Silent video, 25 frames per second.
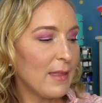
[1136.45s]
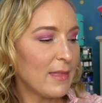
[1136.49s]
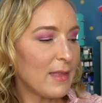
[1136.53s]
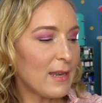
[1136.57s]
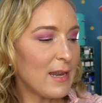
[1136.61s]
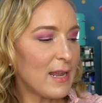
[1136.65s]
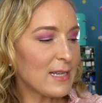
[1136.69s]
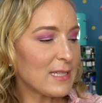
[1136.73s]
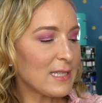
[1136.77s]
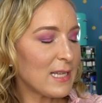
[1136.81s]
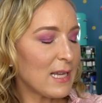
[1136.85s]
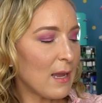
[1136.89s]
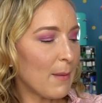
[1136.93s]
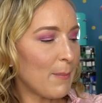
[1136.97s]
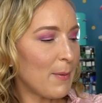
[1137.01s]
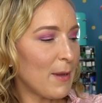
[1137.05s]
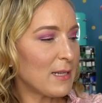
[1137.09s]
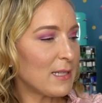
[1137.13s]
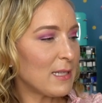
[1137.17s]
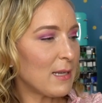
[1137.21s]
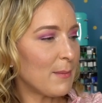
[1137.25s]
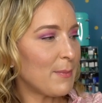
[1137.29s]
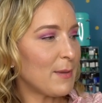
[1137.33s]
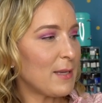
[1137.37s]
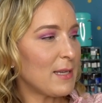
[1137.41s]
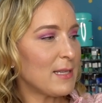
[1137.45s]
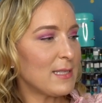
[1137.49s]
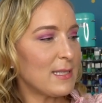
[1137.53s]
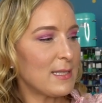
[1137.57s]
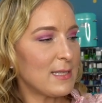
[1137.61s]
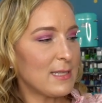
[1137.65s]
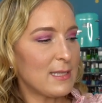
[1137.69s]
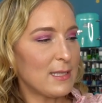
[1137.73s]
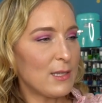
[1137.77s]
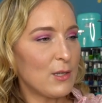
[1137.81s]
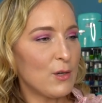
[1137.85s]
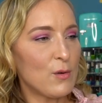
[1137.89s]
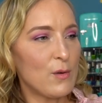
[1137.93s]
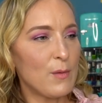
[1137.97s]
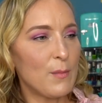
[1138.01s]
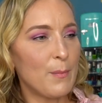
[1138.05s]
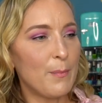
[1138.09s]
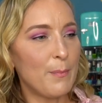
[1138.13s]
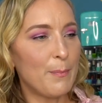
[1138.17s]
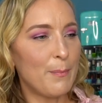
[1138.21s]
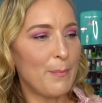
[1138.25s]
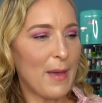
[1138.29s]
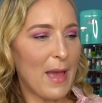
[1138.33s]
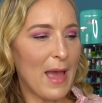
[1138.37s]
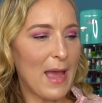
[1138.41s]
The next thing I picked up is this little
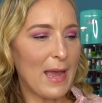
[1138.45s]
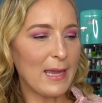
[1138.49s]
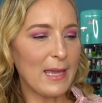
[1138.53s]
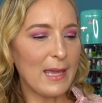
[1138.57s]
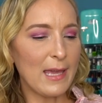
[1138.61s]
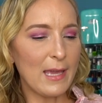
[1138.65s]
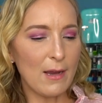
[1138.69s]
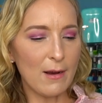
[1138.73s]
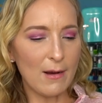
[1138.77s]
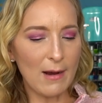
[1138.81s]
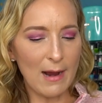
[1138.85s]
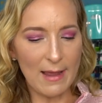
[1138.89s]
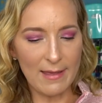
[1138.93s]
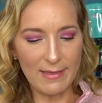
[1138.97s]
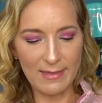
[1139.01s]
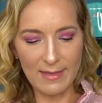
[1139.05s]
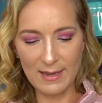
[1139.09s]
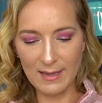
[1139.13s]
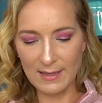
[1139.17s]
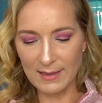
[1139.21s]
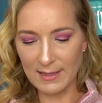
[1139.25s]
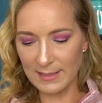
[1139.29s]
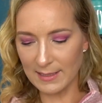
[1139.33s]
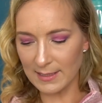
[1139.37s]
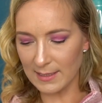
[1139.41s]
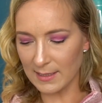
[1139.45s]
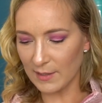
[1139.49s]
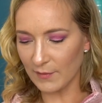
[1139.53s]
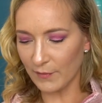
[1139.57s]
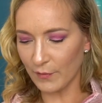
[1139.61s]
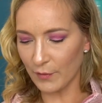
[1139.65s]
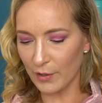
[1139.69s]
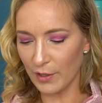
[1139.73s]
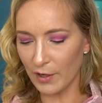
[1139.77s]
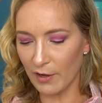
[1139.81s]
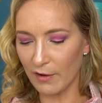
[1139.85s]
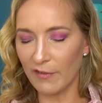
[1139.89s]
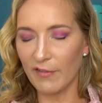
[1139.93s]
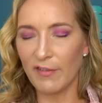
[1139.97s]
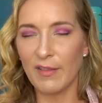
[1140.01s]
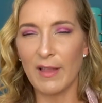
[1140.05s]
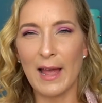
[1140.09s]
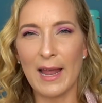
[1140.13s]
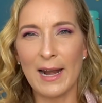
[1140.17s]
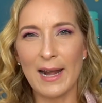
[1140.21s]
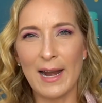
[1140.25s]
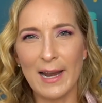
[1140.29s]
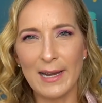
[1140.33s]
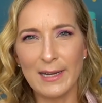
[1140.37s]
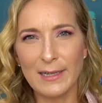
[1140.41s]
bag here. I think this is for your
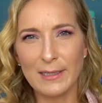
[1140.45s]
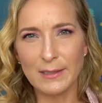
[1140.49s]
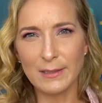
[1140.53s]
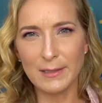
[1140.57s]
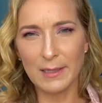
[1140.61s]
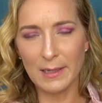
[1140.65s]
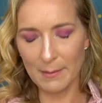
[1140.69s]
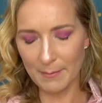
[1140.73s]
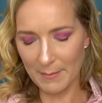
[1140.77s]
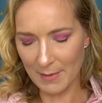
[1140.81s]
flat iron.